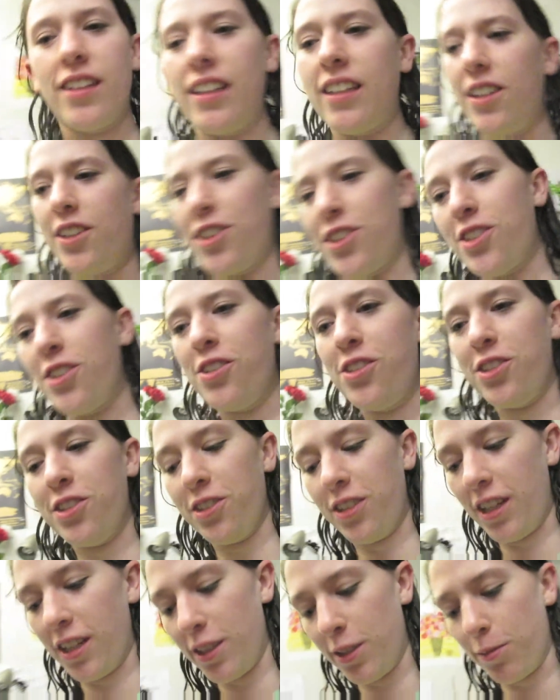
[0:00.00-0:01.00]
think I showed you
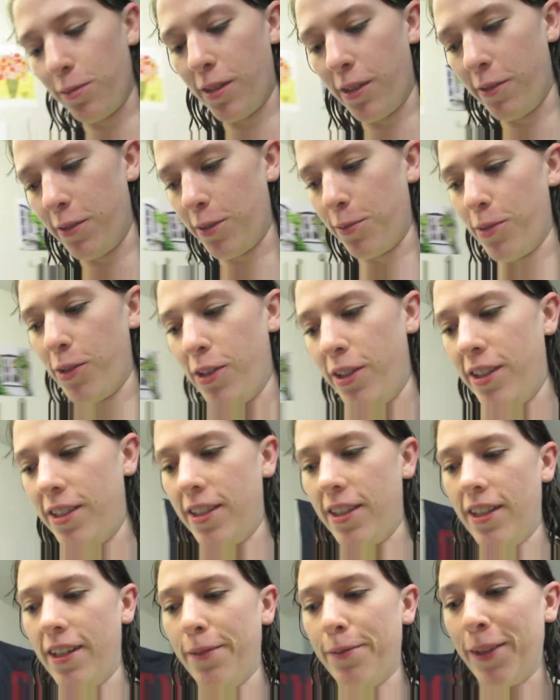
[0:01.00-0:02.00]
guys what I was wearing
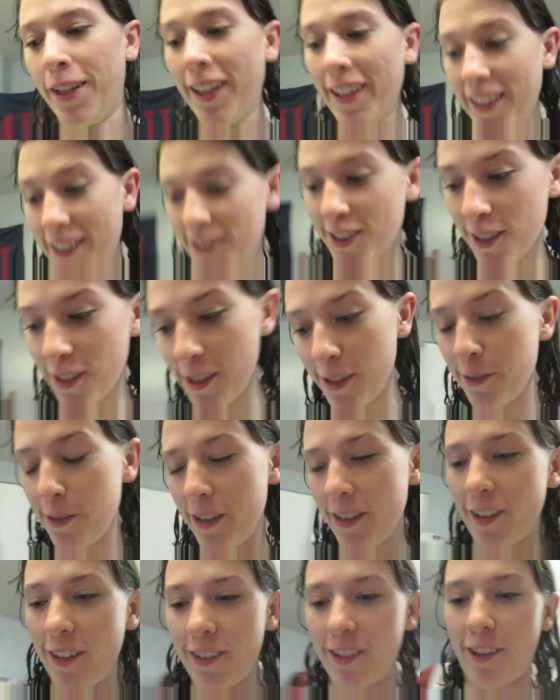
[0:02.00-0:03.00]
today, but I can show you
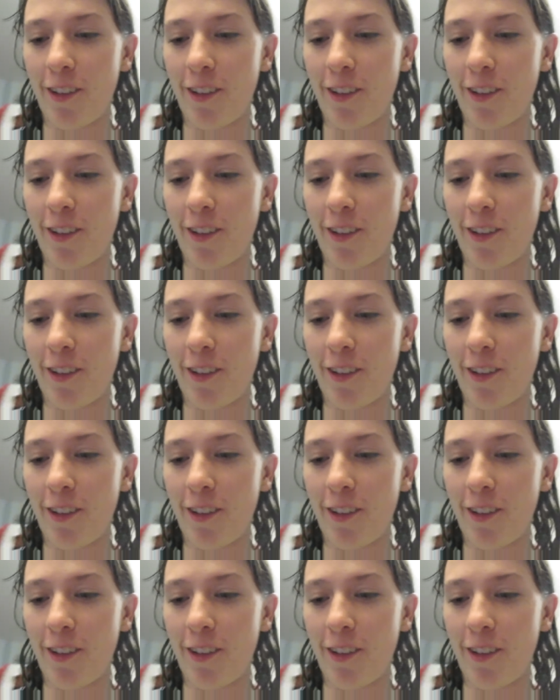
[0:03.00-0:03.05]
it on the